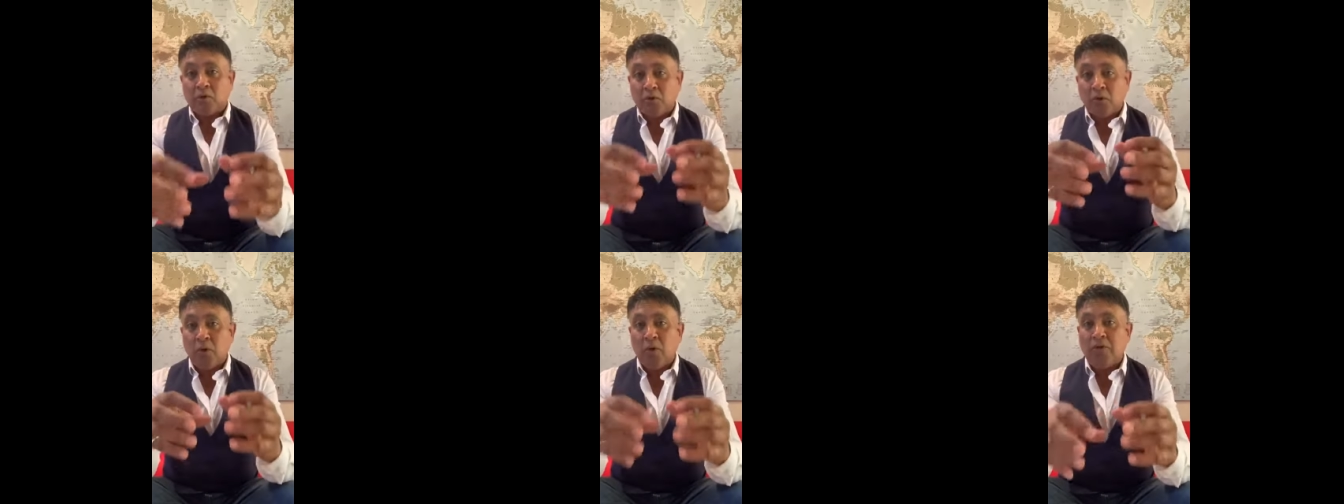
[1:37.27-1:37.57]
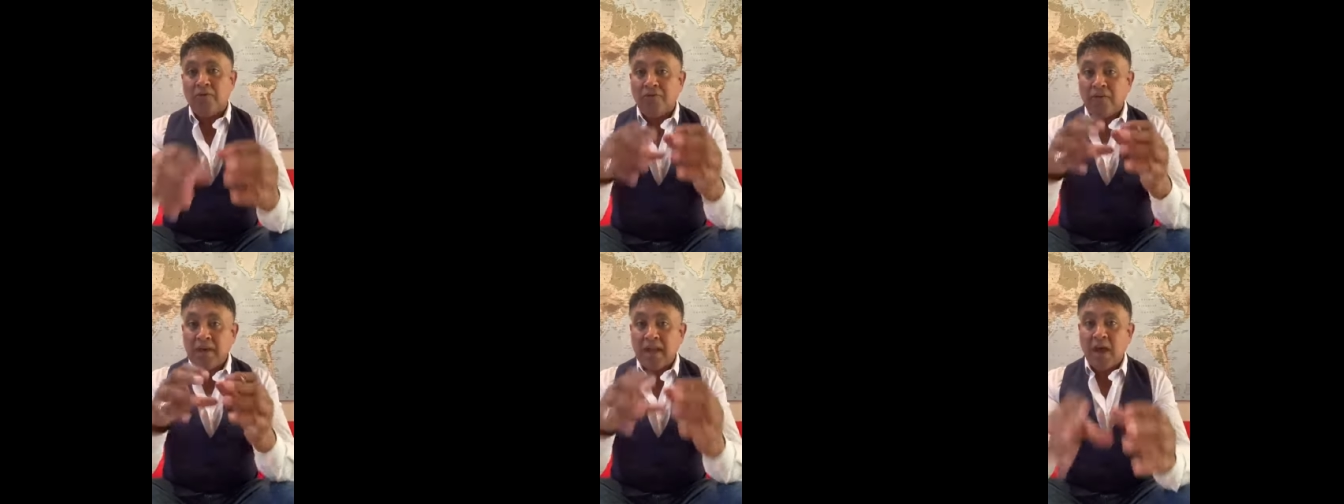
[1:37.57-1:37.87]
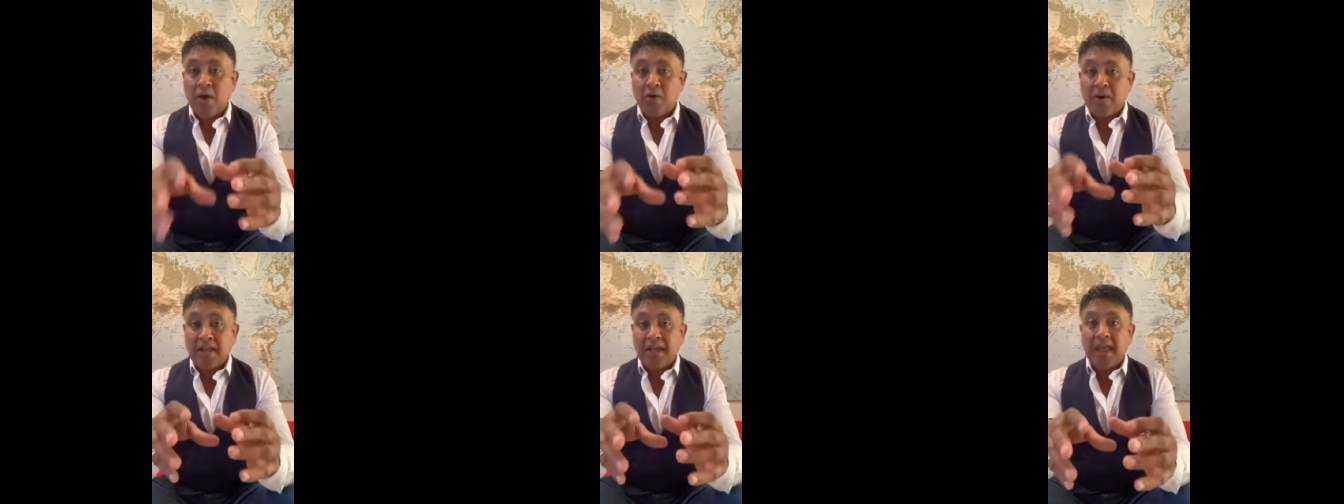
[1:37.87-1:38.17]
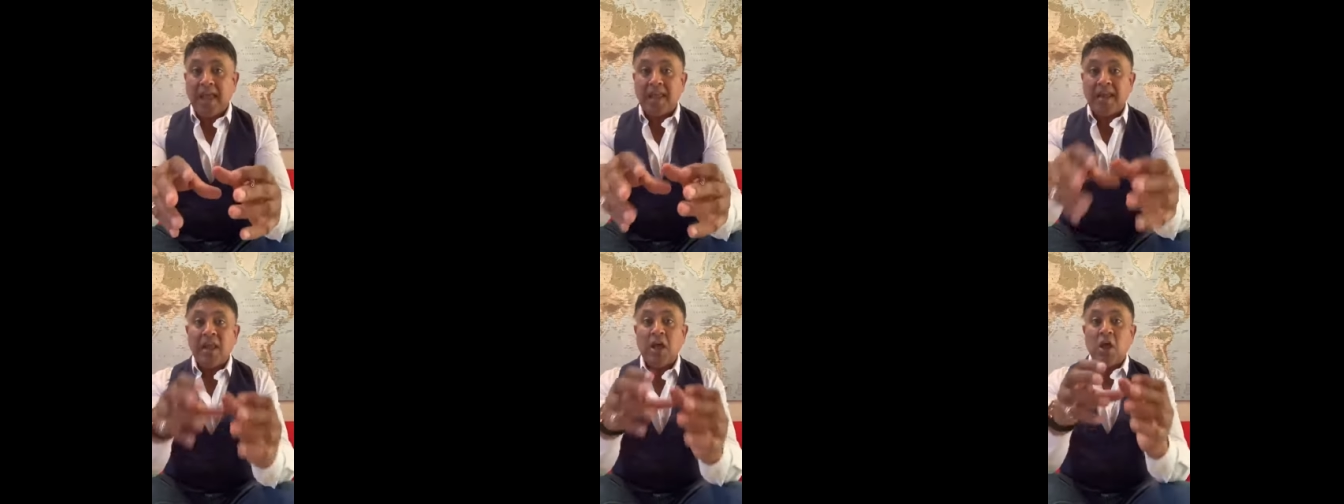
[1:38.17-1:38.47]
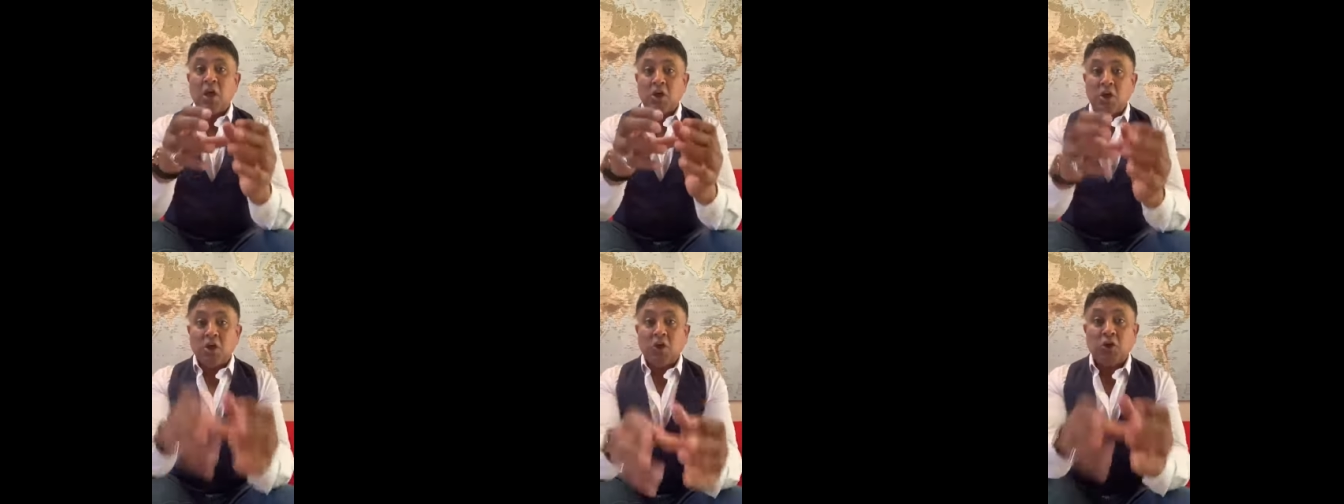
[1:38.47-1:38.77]
although every now and again
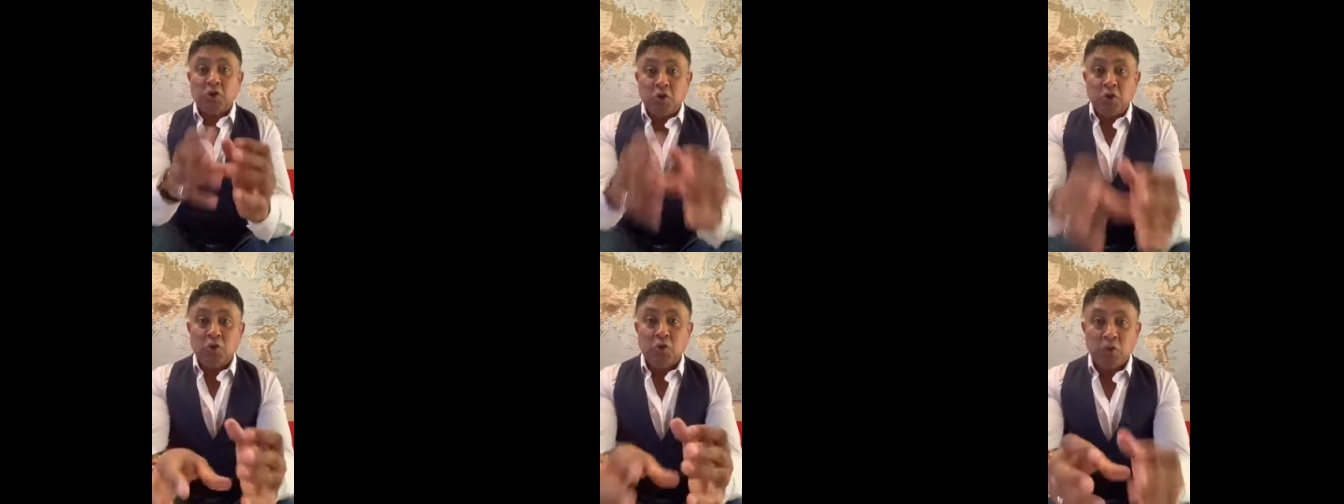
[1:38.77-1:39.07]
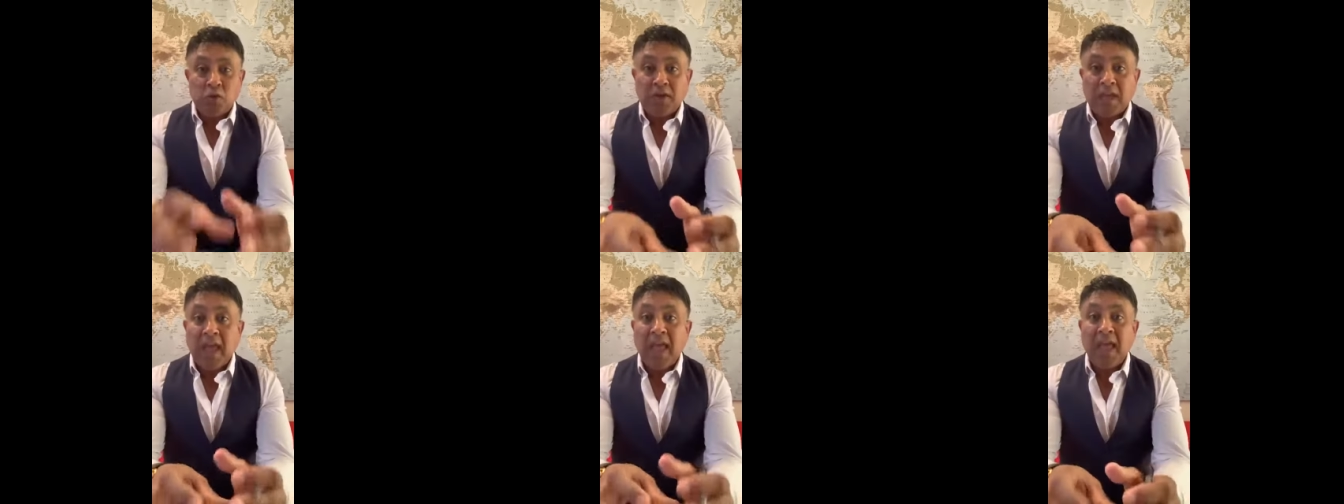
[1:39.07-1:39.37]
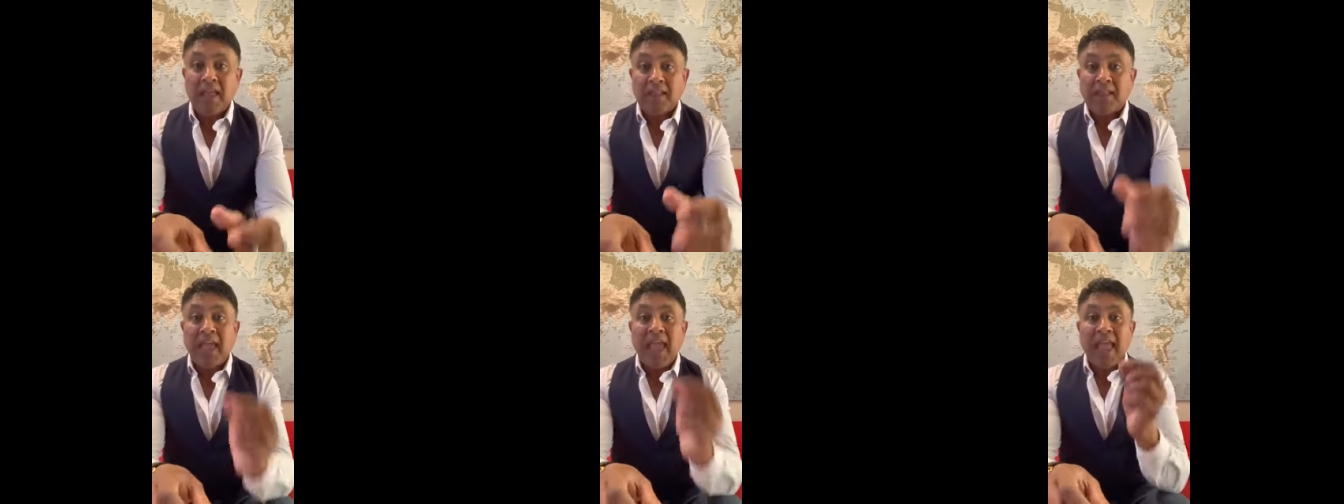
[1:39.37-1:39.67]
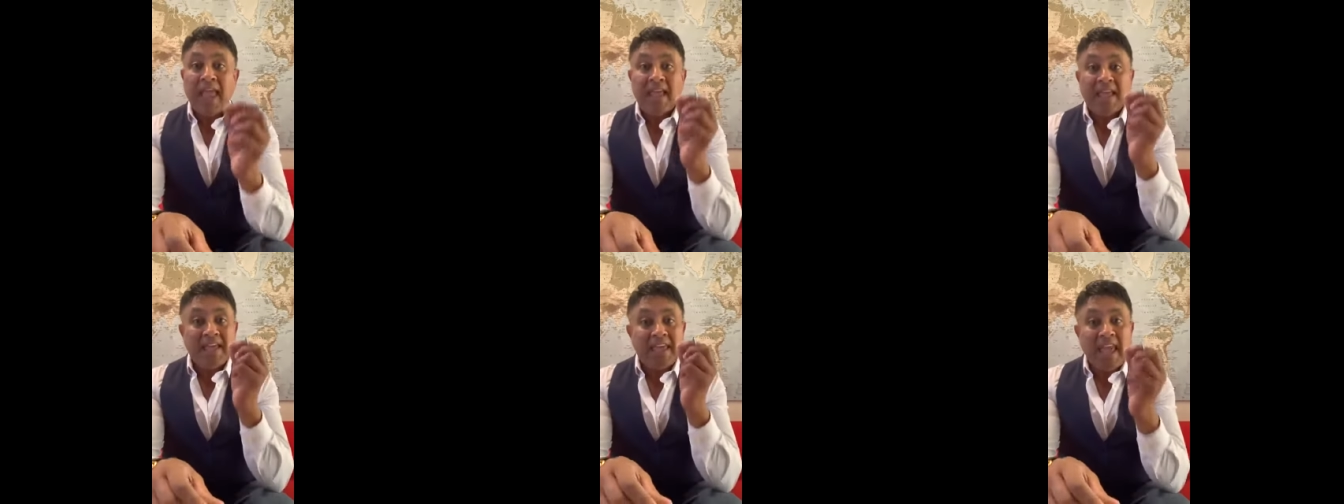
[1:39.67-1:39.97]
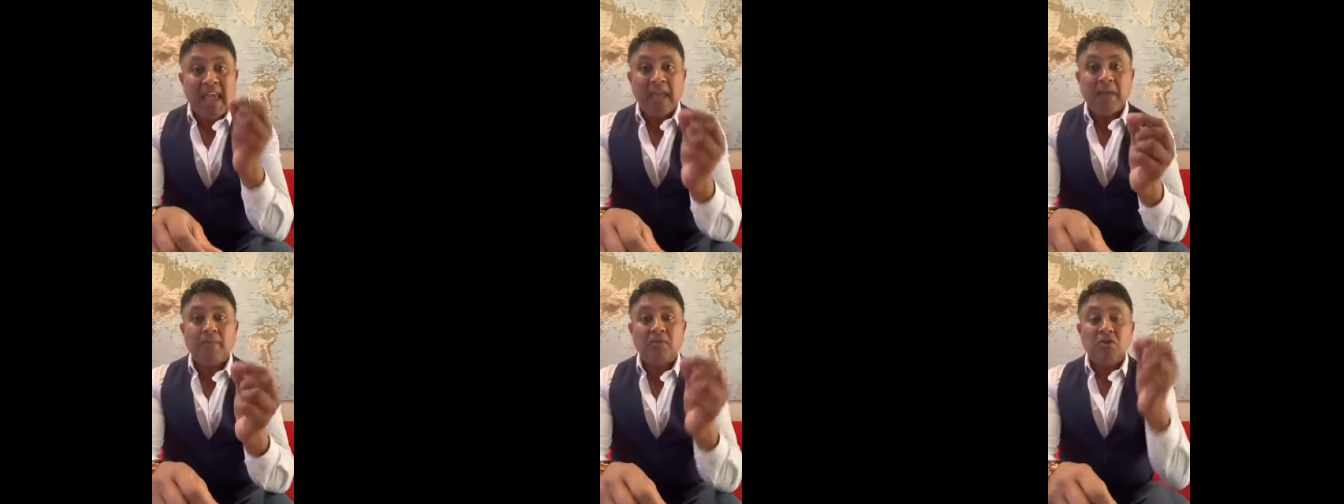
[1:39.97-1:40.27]
you do get a
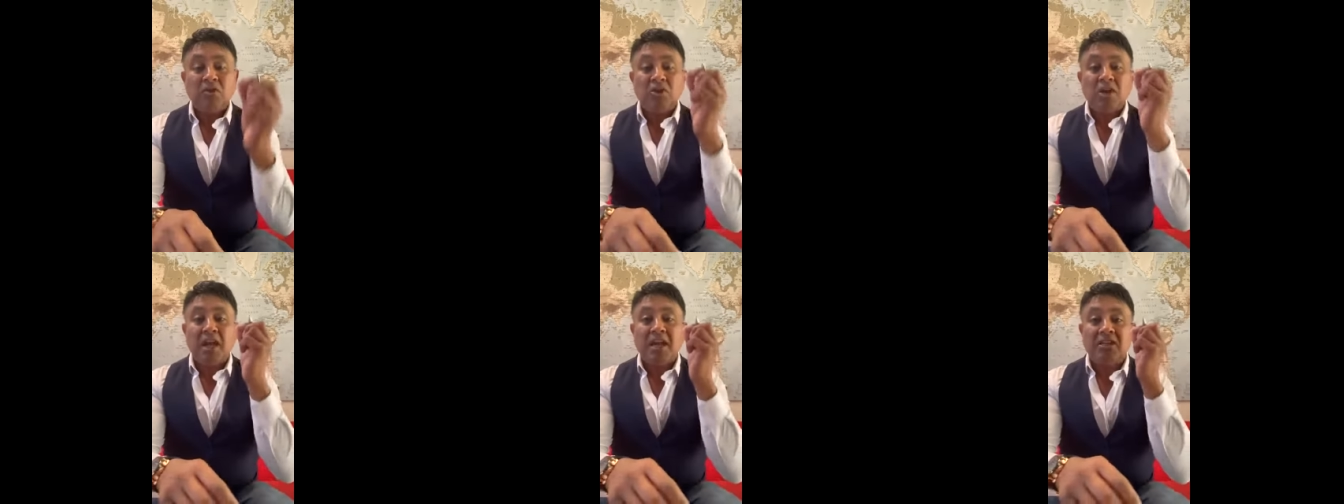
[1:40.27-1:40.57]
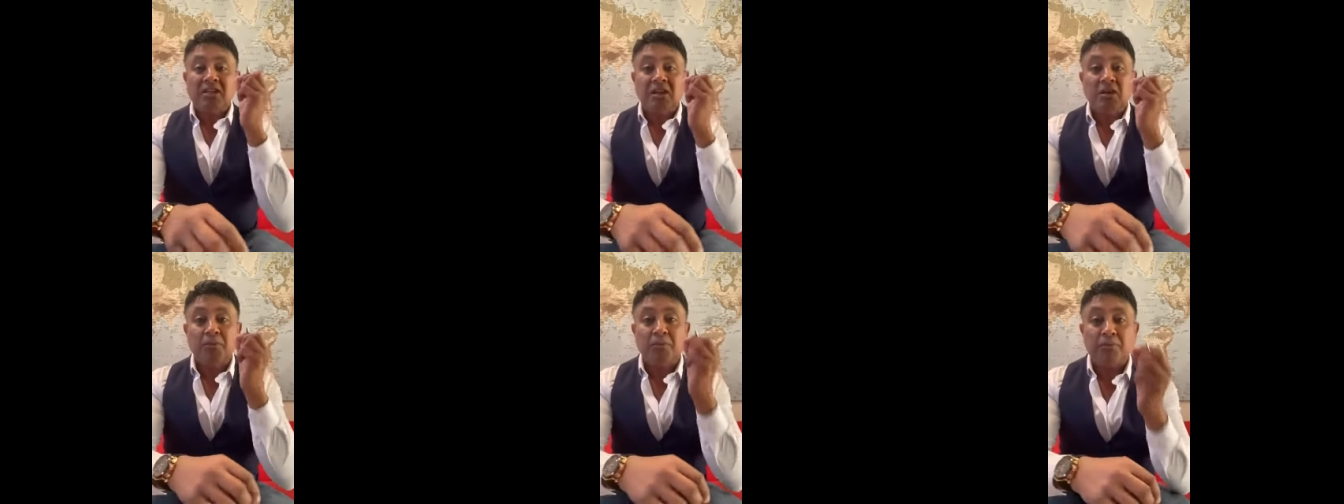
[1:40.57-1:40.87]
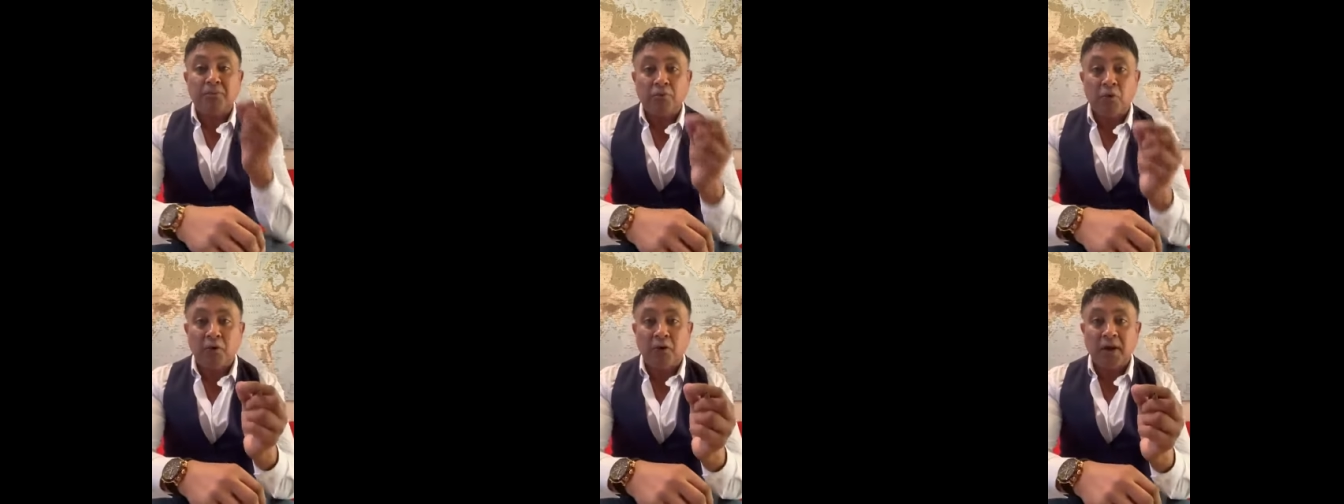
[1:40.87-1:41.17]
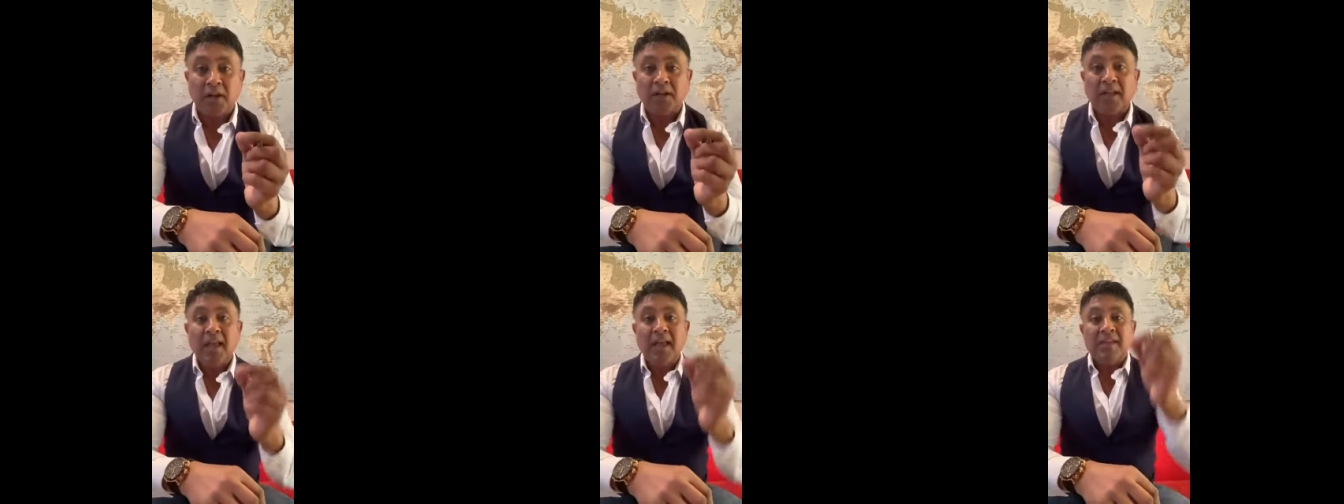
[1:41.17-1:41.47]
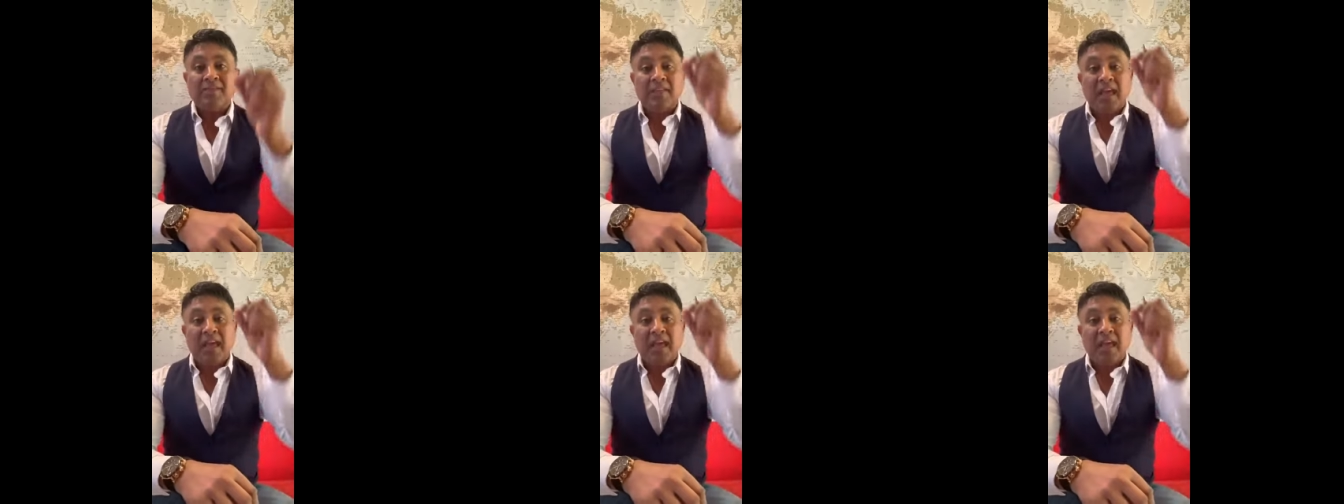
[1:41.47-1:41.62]
game-changing product